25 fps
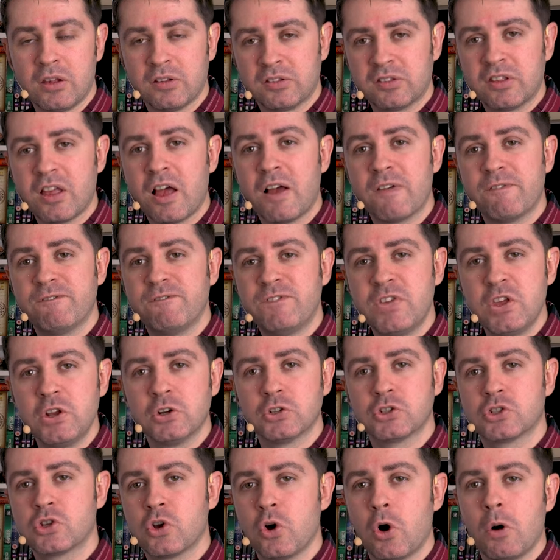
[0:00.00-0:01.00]
It's that
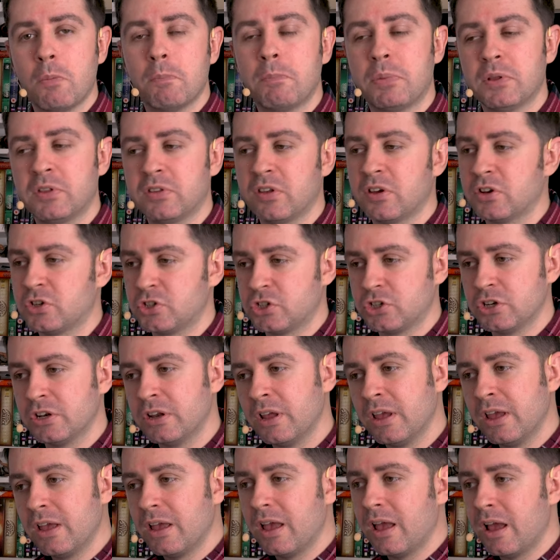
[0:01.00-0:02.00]
fierce
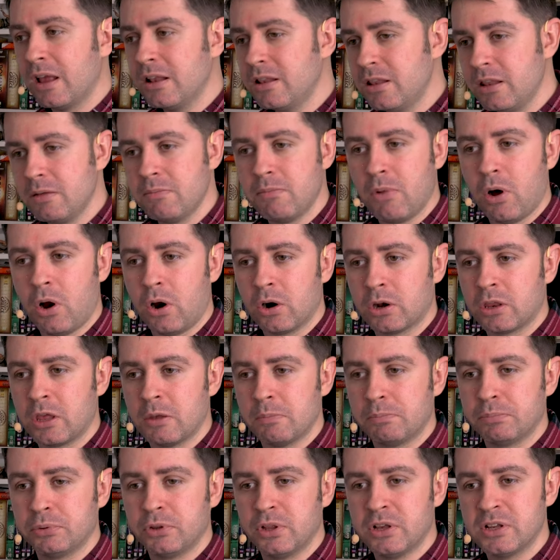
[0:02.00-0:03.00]
competition in the
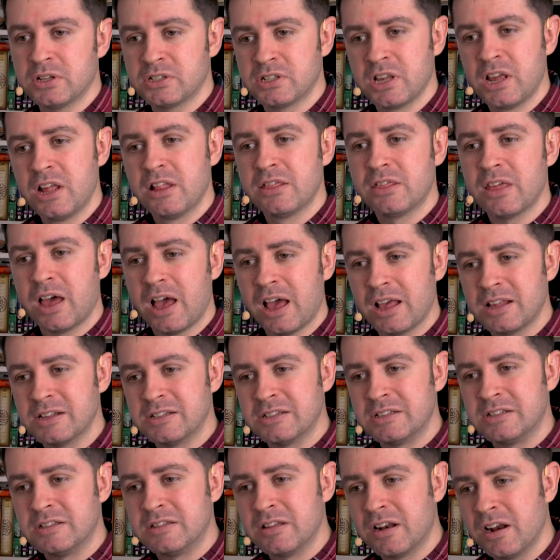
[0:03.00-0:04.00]
marketplace that
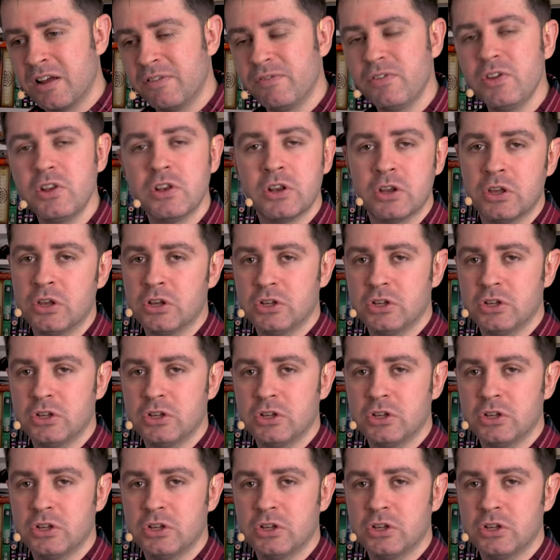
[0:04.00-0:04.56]
has driven driven